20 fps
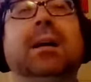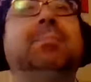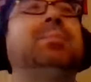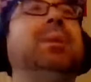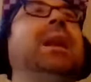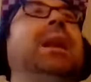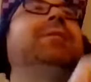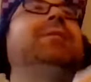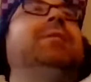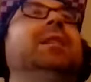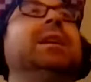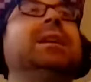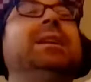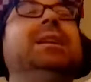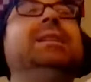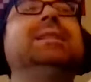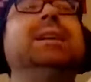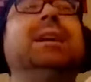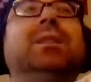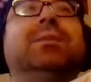but I feel like
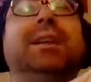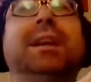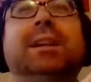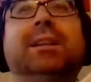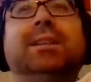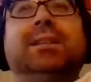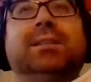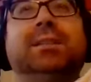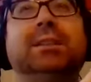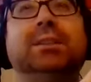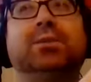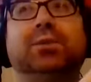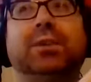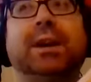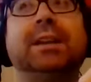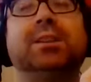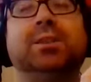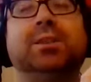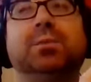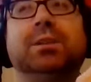he's elevated because he's
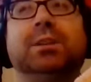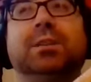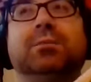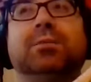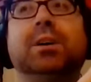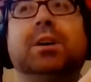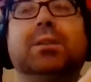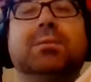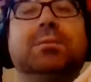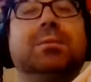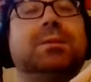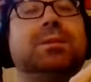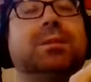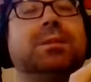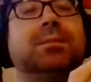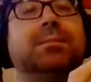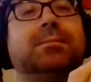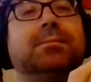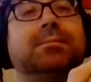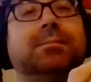friends with the
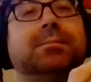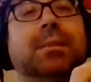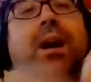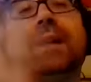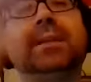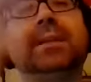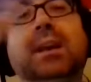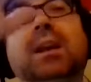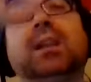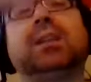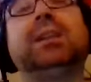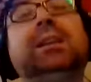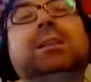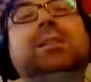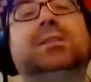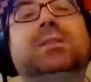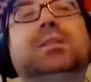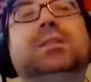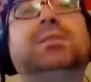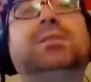Rhodes. I mean, at
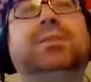least to the